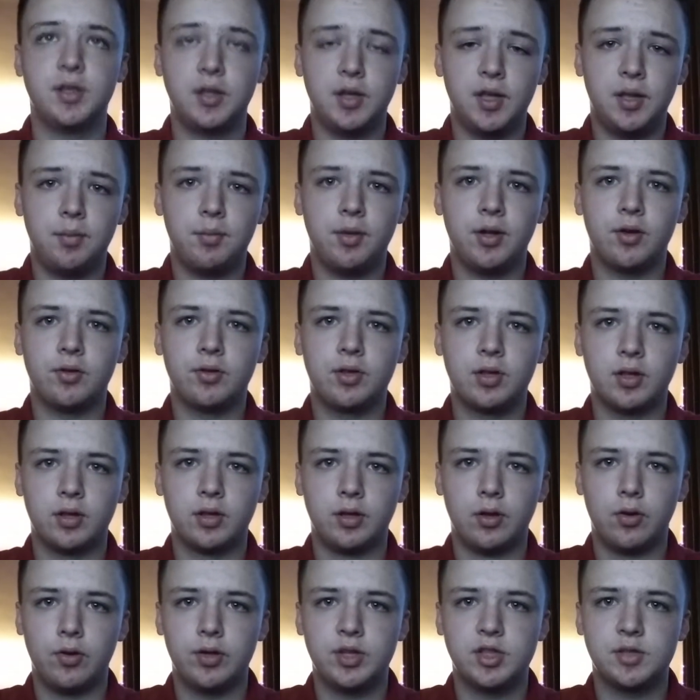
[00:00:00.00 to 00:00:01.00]
an email to
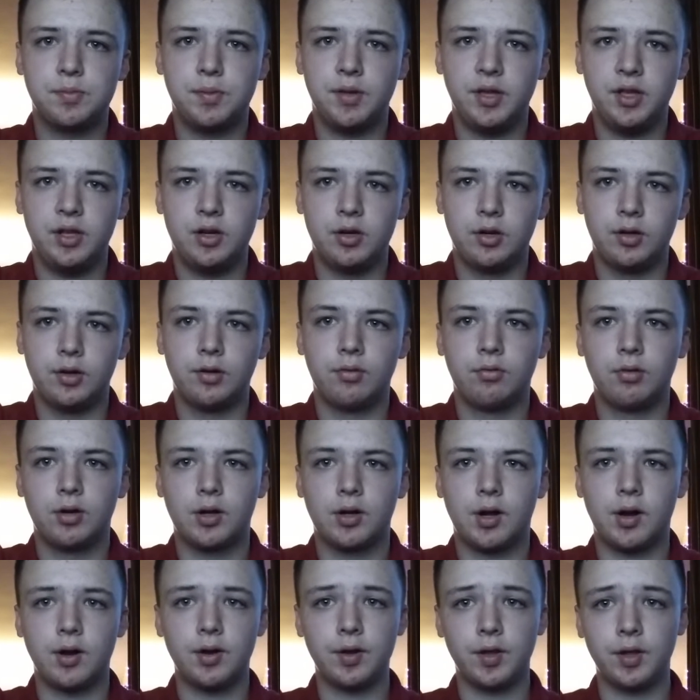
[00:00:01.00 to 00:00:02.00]
Loins Peter
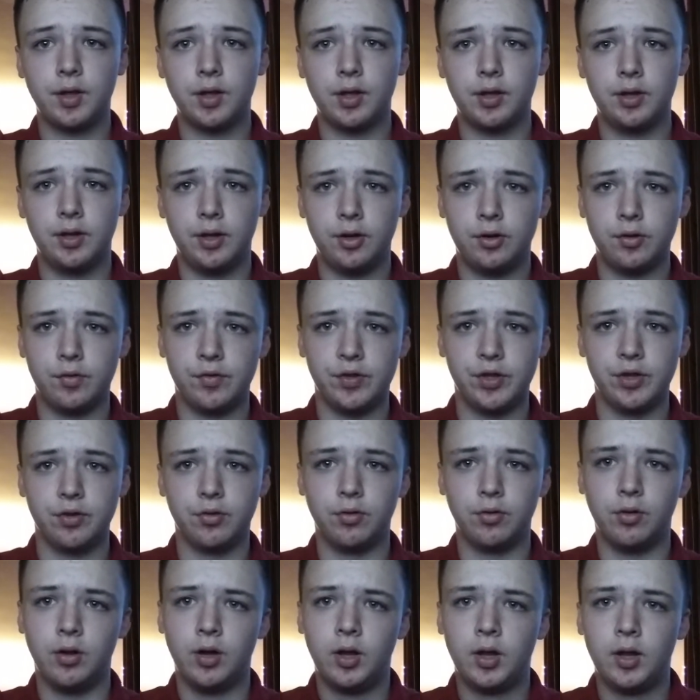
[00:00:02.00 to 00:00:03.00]
regarding an
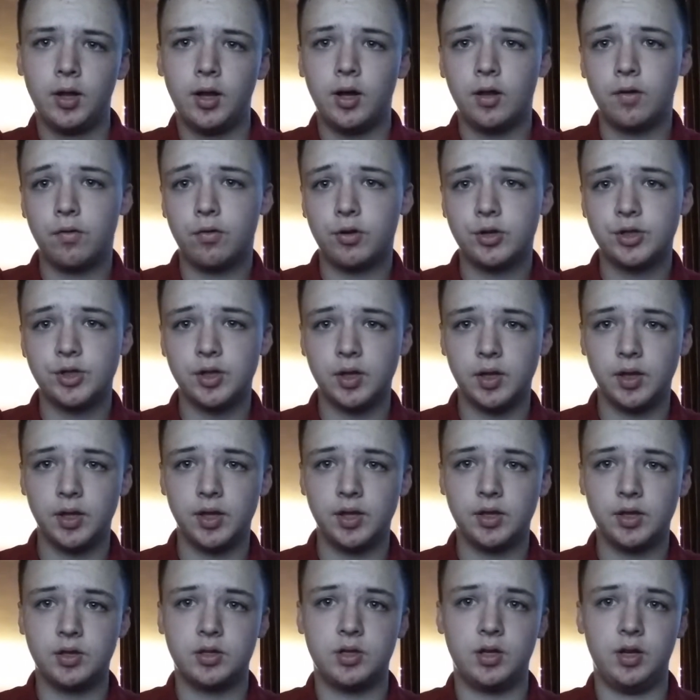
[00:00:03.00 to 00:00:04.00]
interview. Unfortunately,
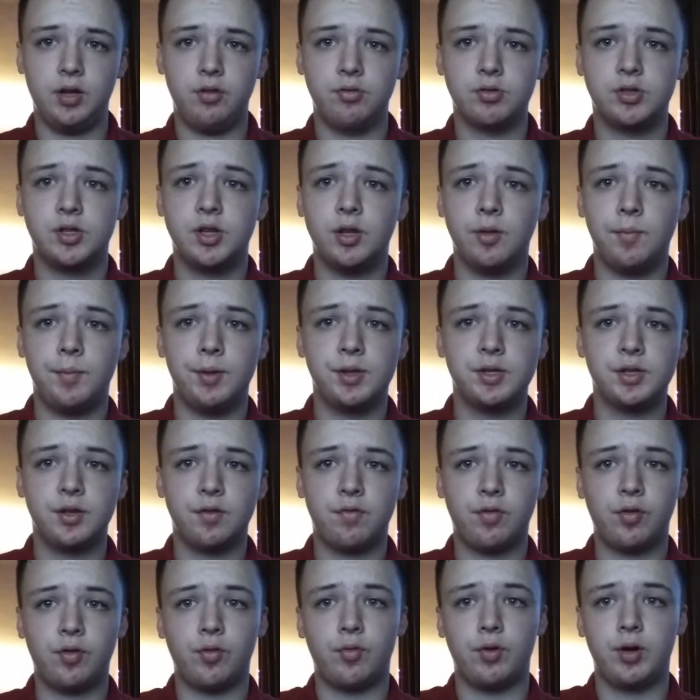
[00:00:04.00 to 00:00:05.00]
he said he was too busy
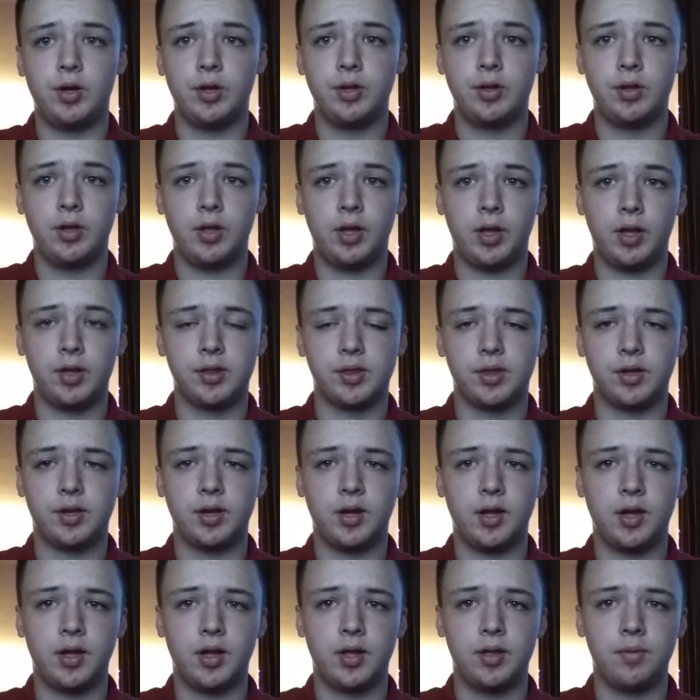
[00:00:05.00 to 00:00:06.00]
for one at the
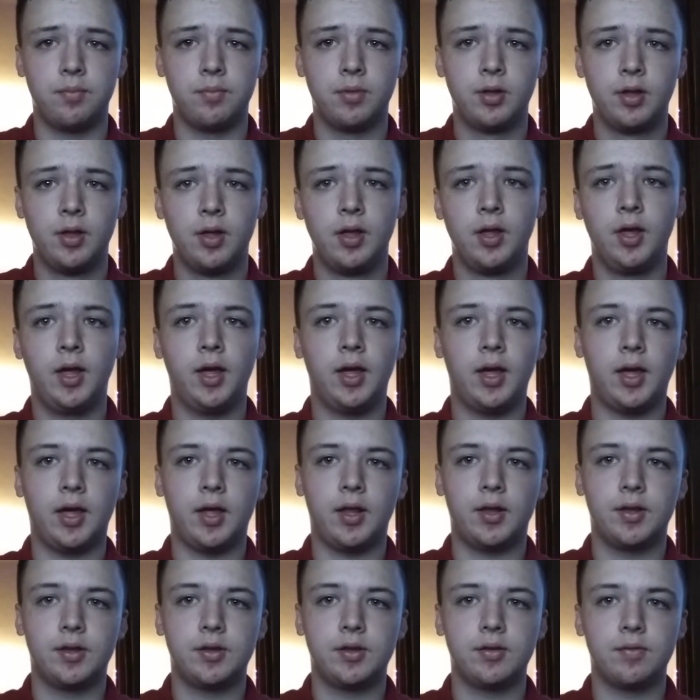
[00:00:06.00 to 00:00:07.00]
time,
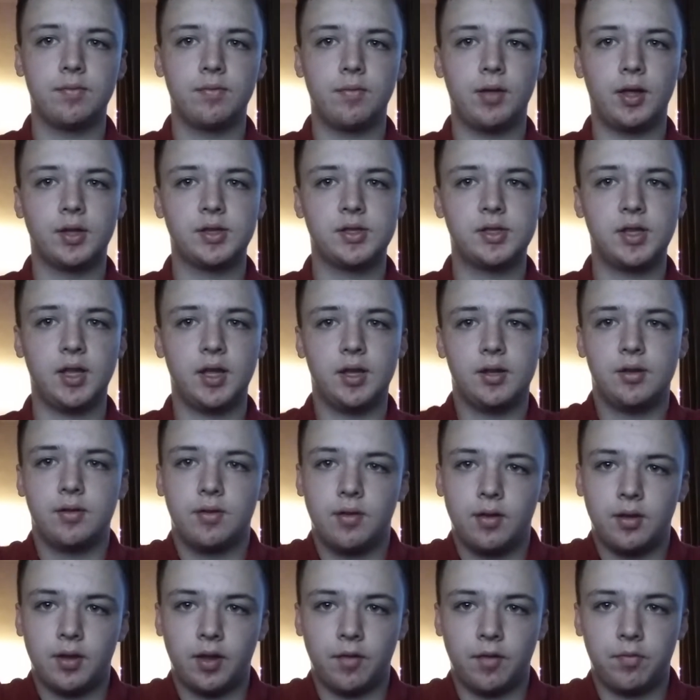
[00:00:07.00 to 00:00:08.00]
and instead
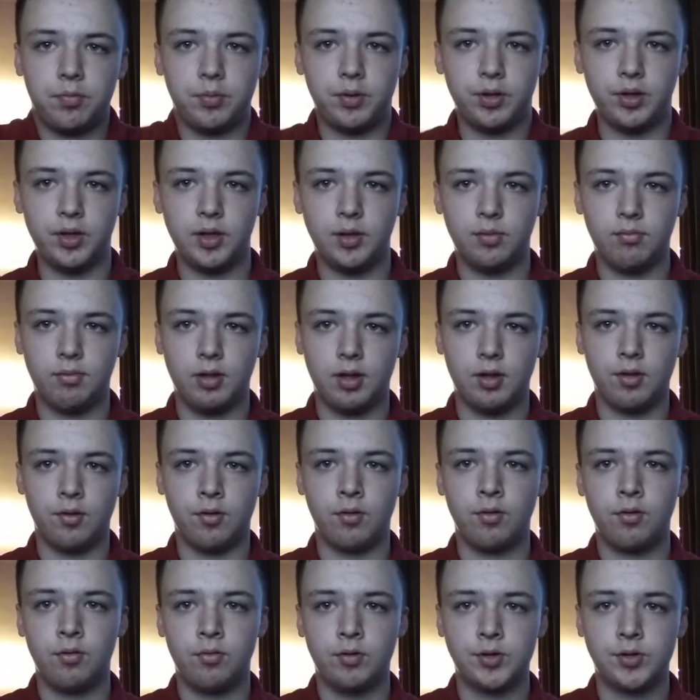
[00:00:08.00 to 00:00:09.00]
left me an email,
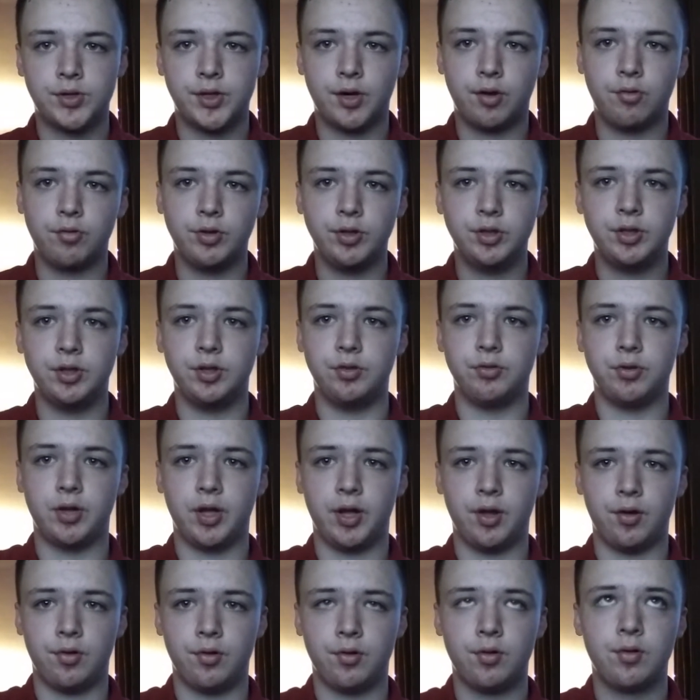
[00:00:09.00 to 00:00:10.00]
which I'll read to you
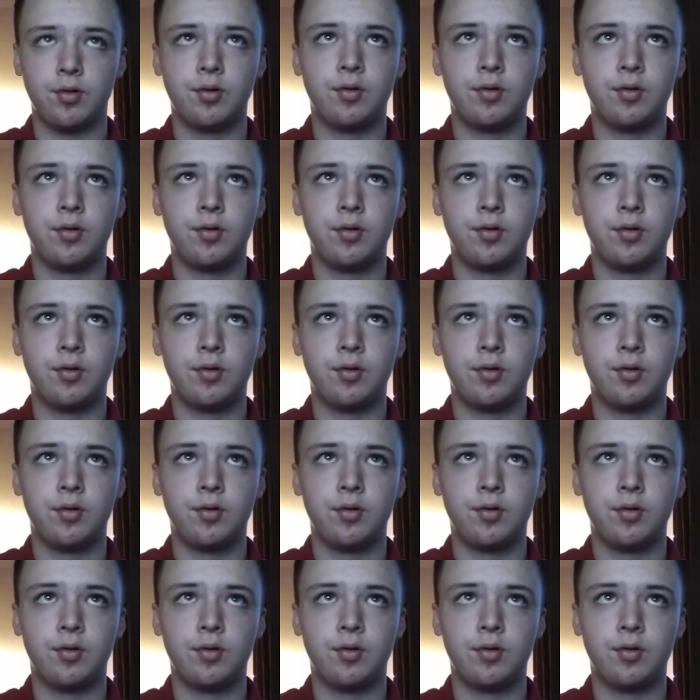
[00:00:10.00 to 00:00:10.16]
now.